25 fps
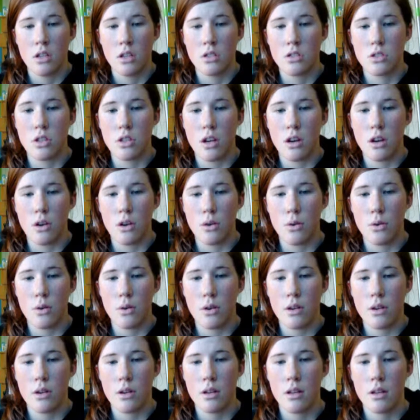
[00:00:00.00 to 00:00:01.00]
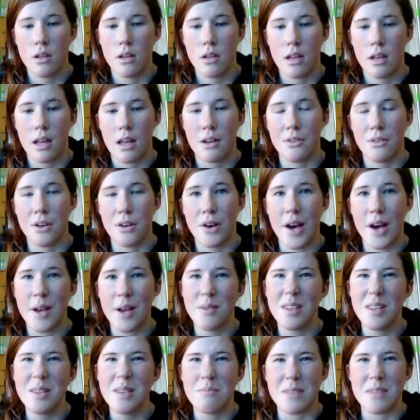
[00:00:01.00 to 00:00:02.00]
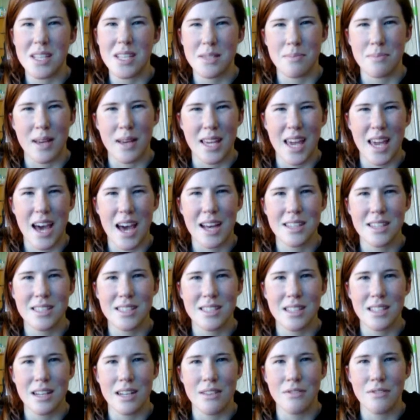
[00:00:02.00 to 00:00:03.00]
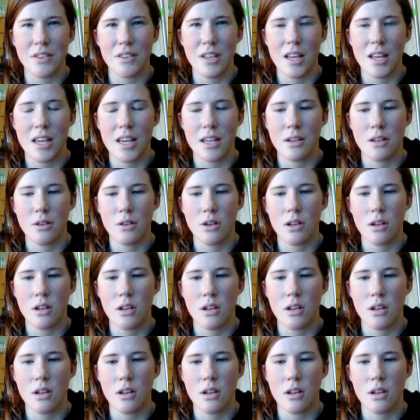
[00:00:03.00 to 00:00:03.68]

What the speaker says: So, I don't know. I really miss my cats, and I feel like,